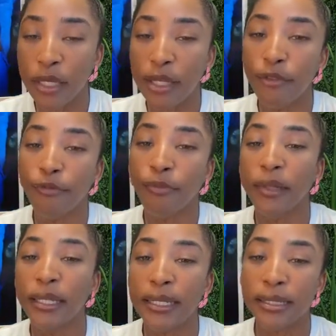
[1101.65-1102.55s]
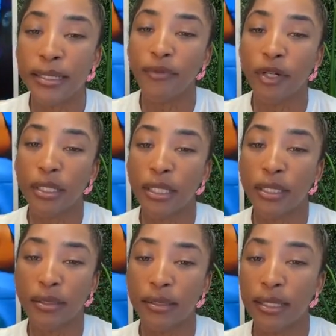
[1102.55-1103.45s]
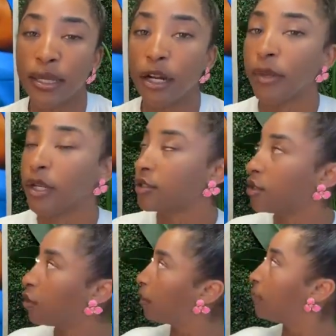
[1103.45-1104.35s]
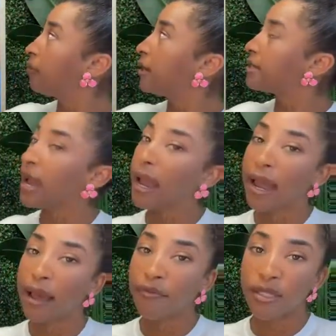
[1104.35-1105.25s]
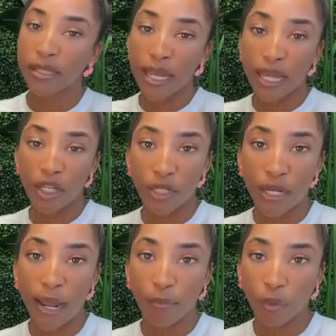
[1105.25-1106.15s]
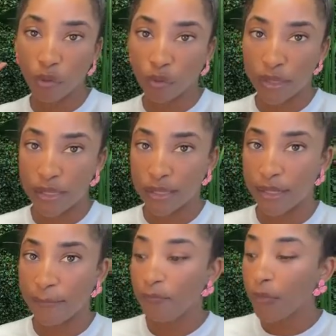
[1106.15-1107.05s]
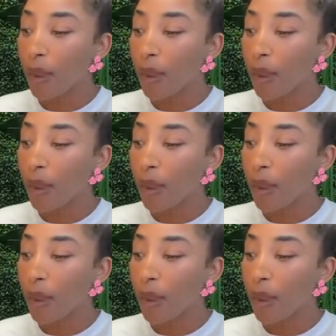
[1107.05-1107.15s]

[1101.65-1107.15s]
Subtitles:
Eve, please leave your details here, because the only price that I have is the HD lipo 360.